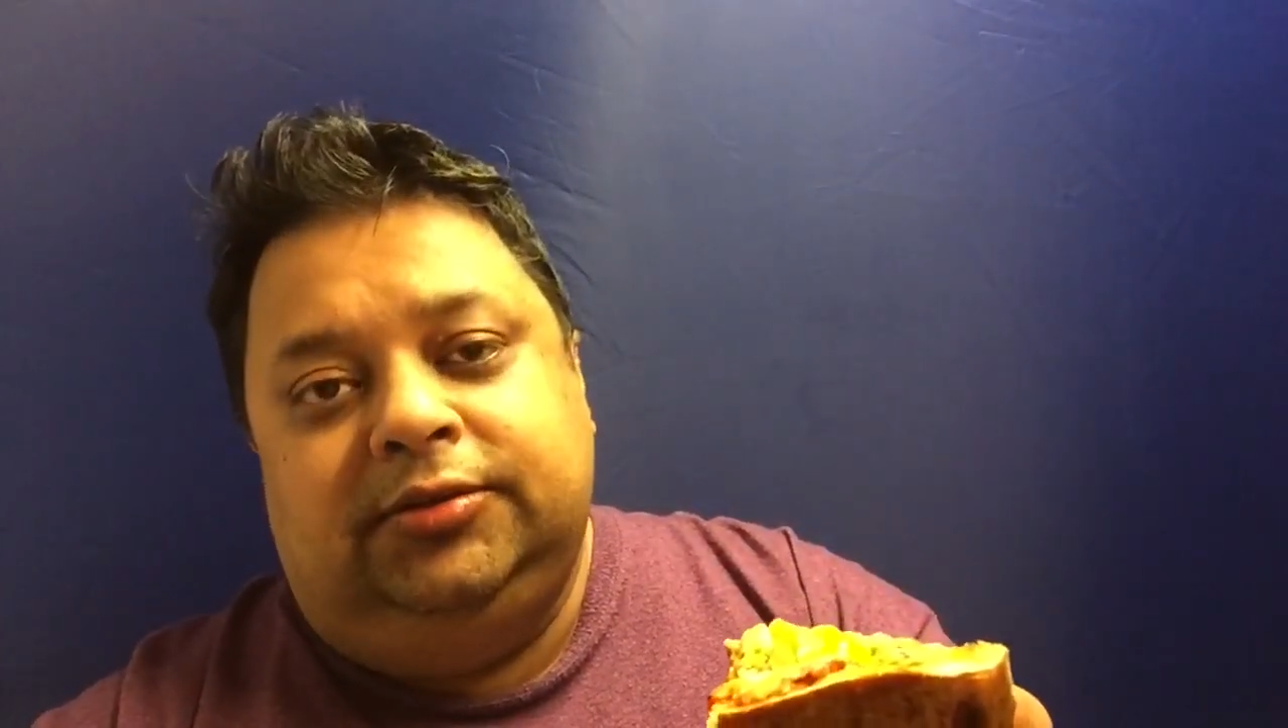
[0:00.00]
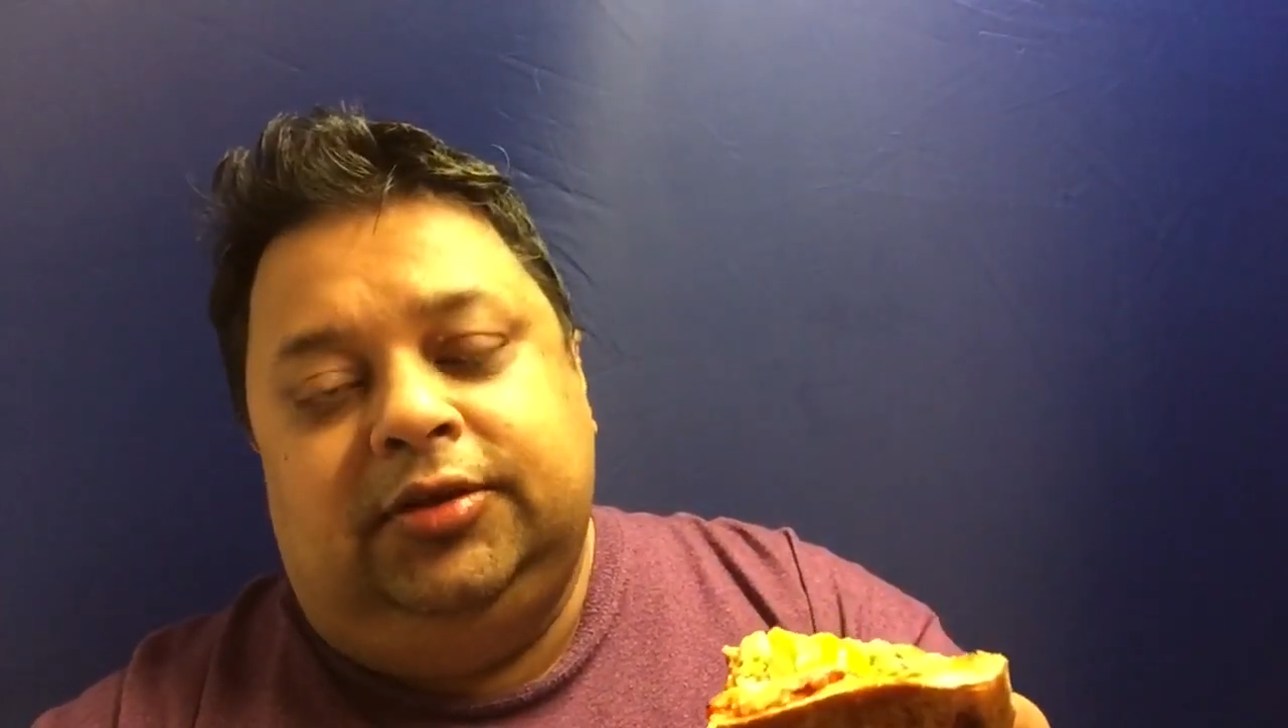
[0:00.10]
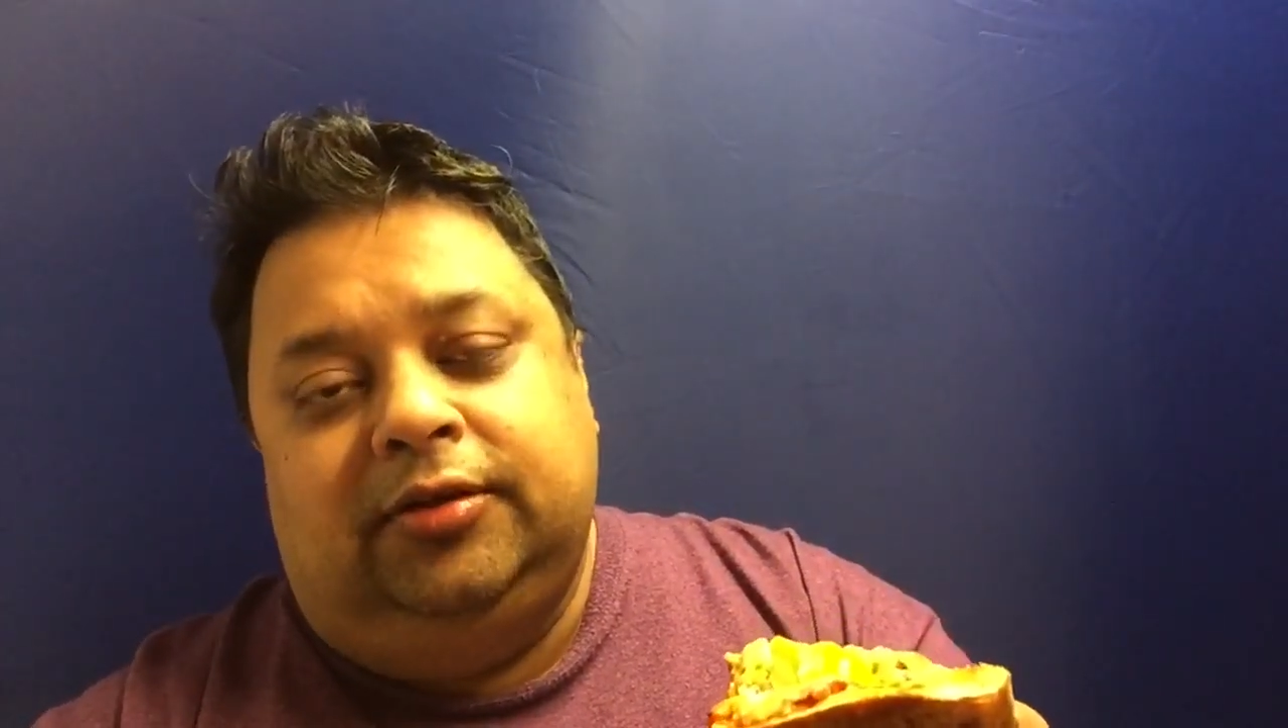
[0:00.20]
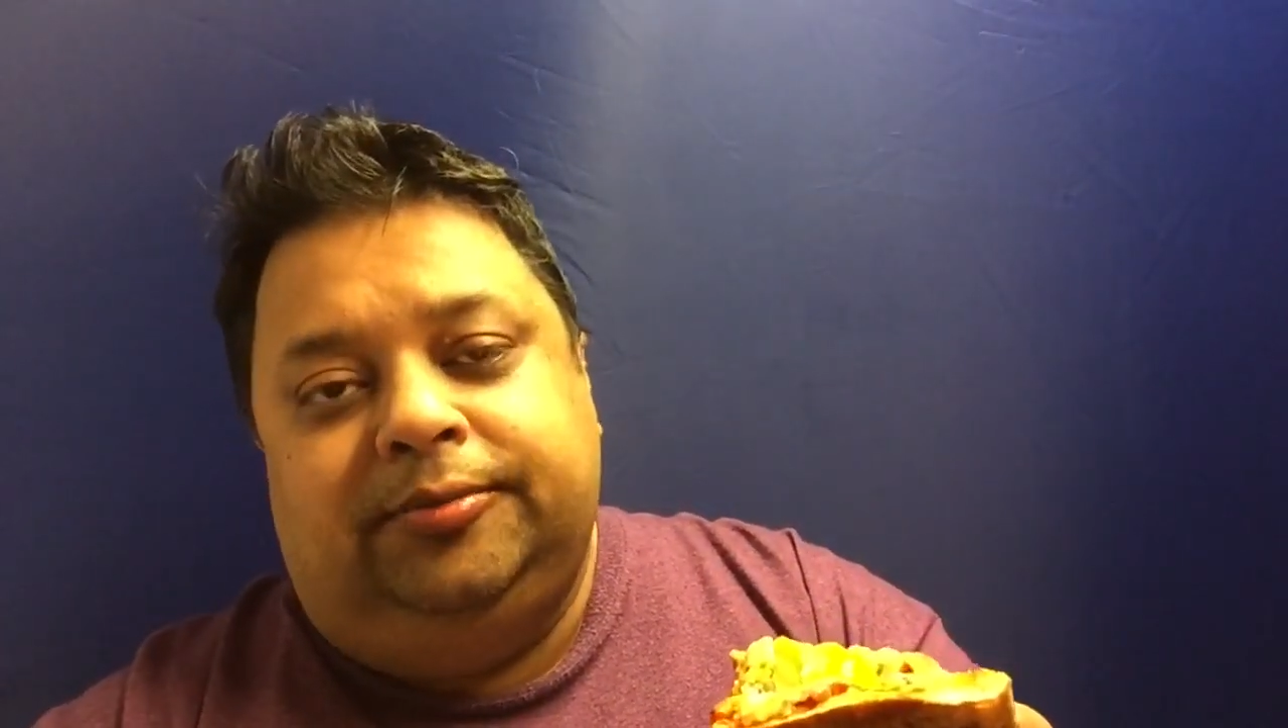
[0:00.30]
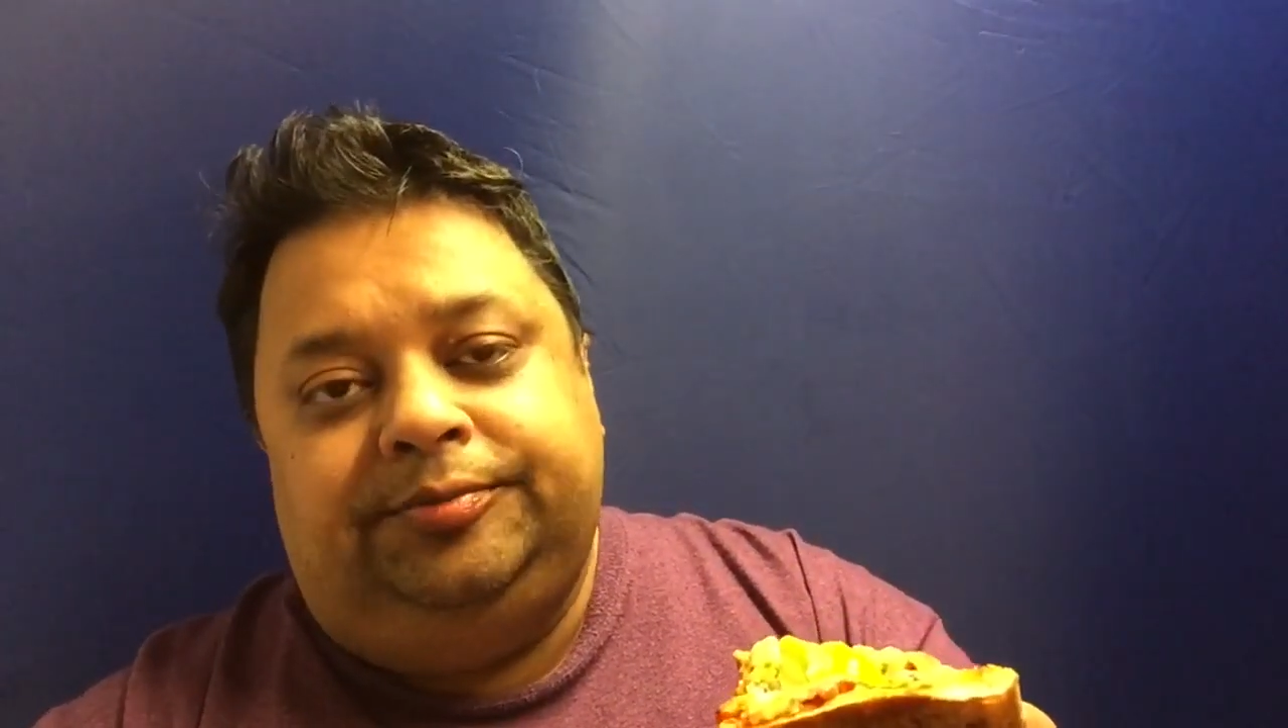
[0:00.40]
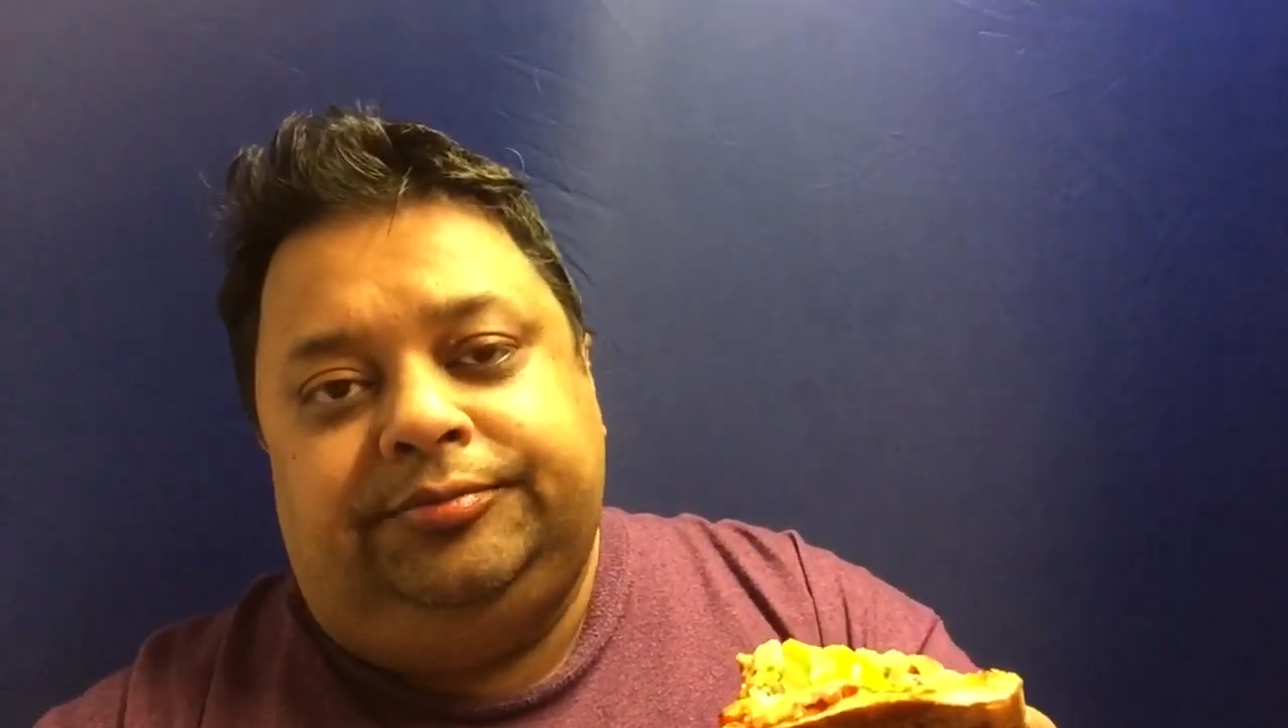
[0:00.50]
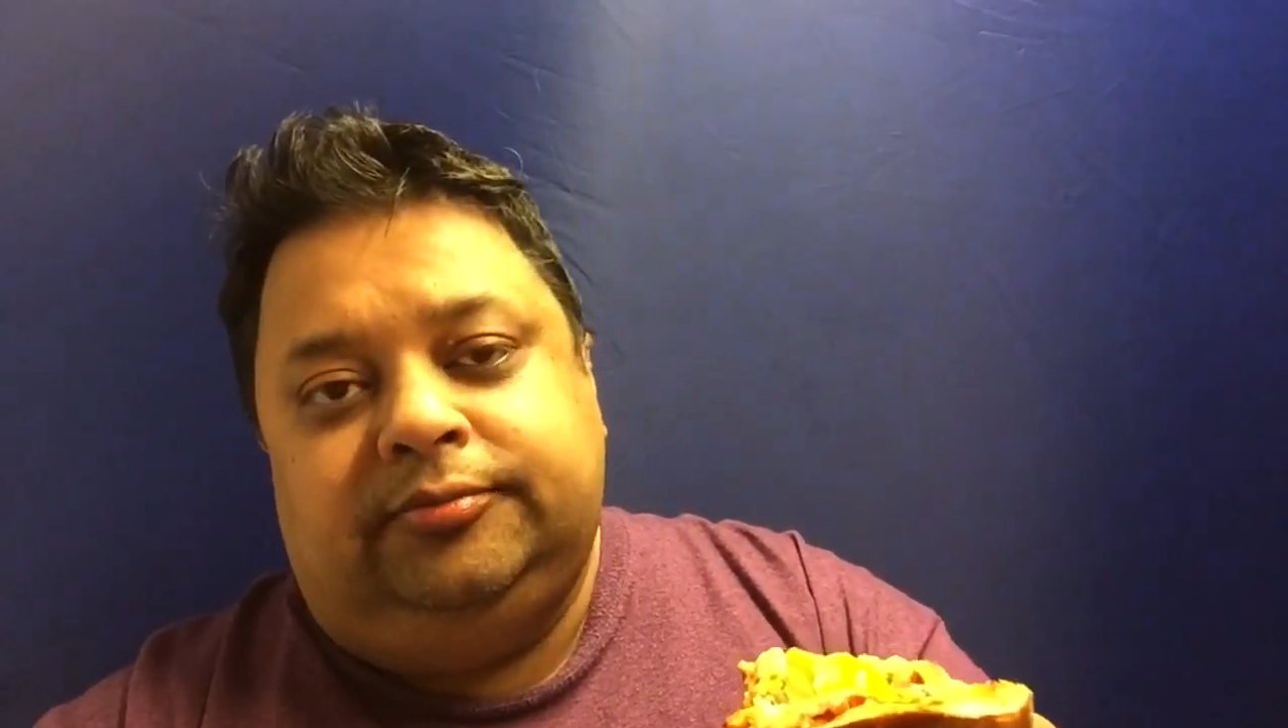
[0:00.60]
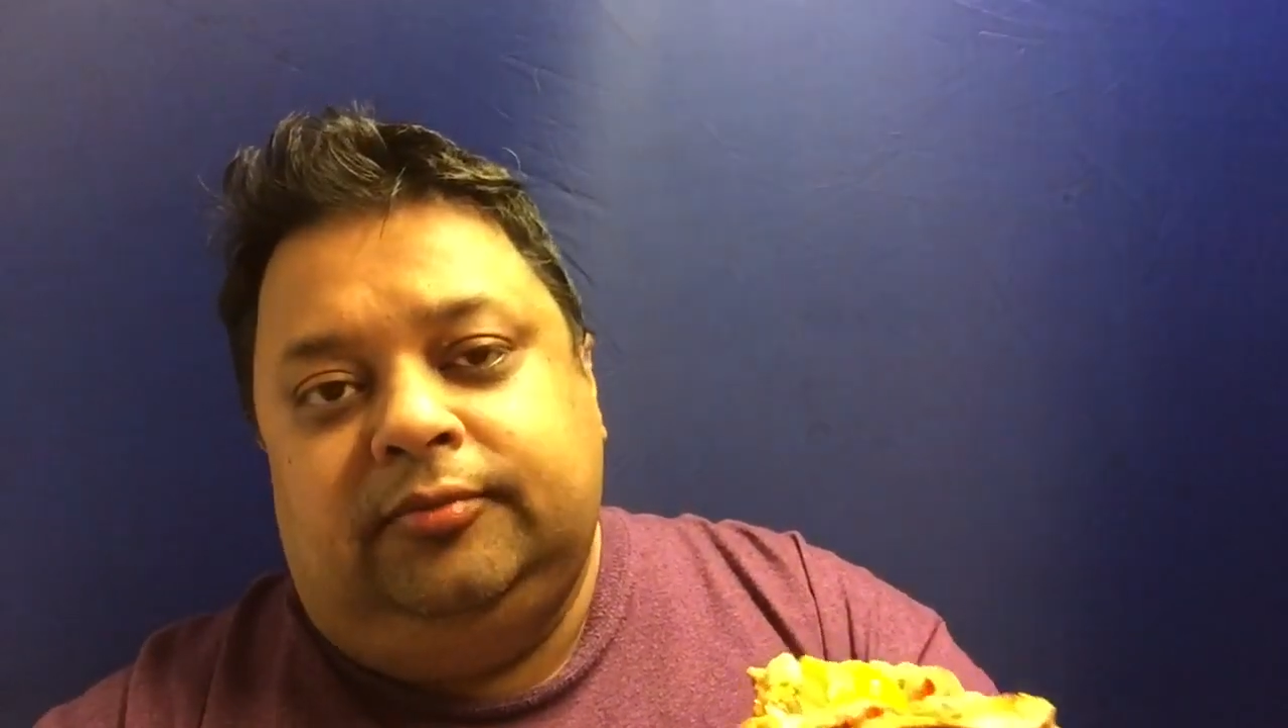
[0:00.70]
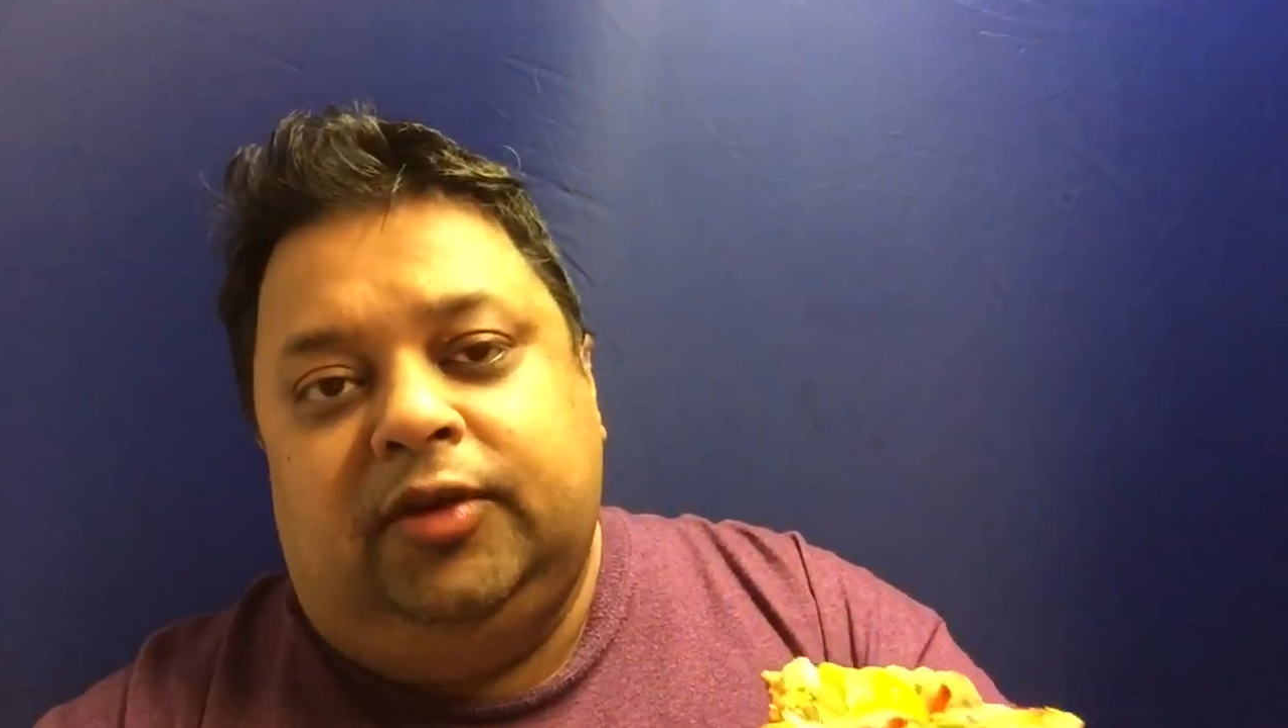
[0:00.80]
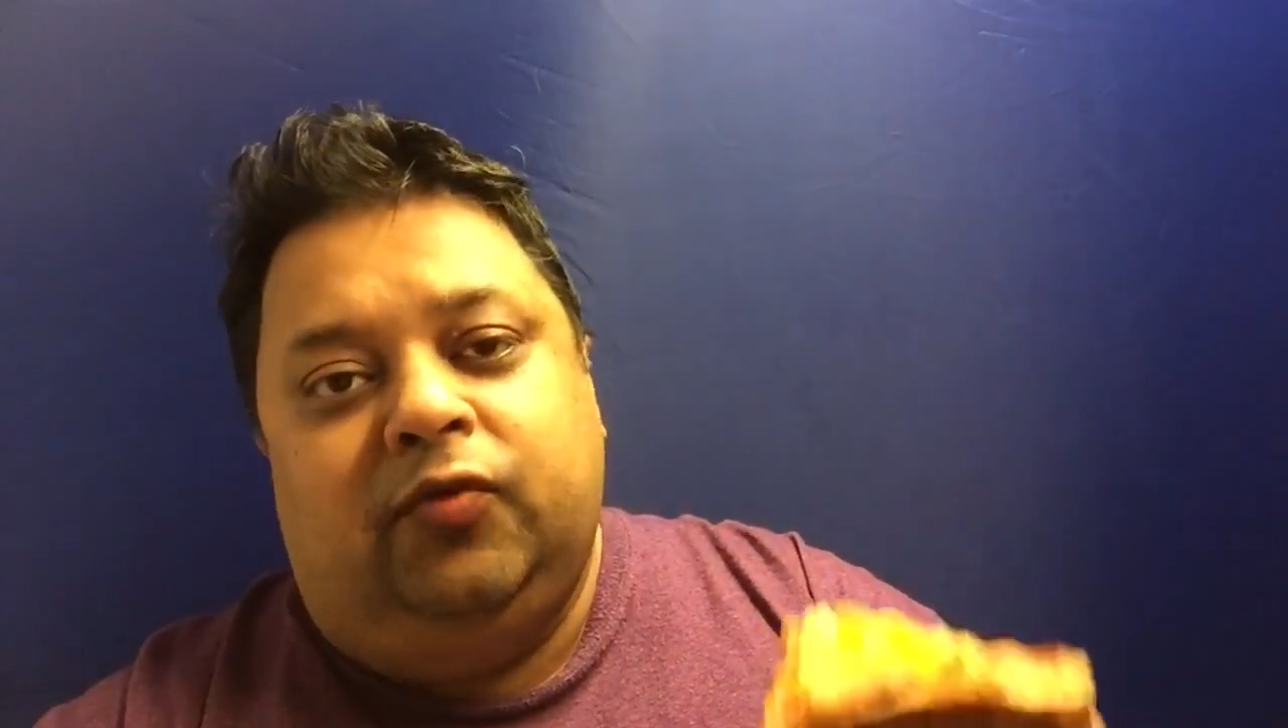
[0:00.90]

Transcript: You know, the